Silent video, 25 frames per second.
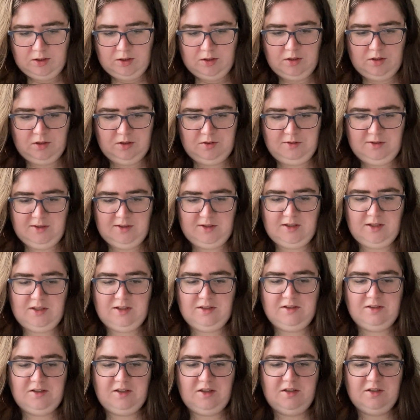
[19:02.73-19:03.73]
So this is
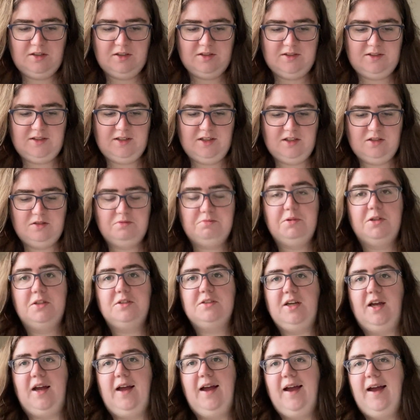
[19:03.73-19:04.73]
Soda Stitch,
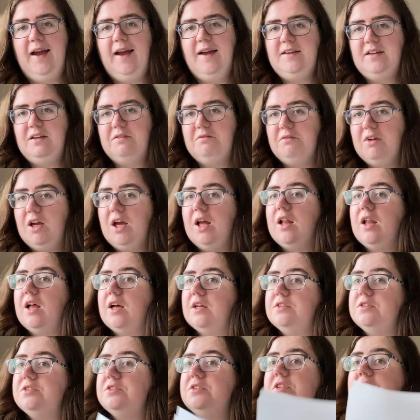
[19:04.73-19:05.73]
which I didn't
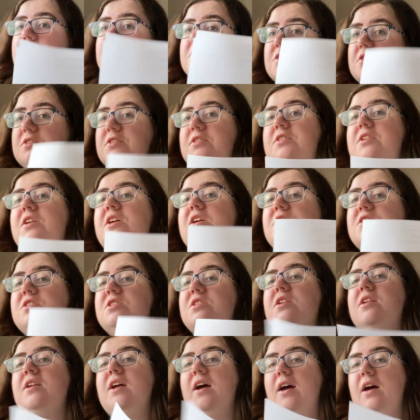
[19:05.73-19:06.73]
realise Soda Stitch
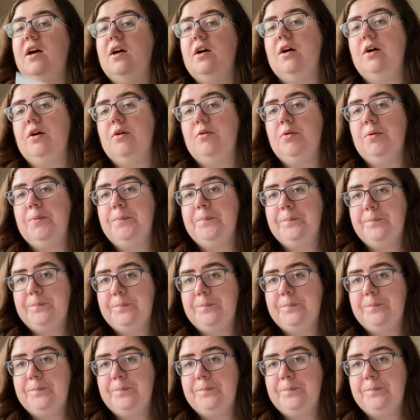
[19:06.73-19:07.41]
now.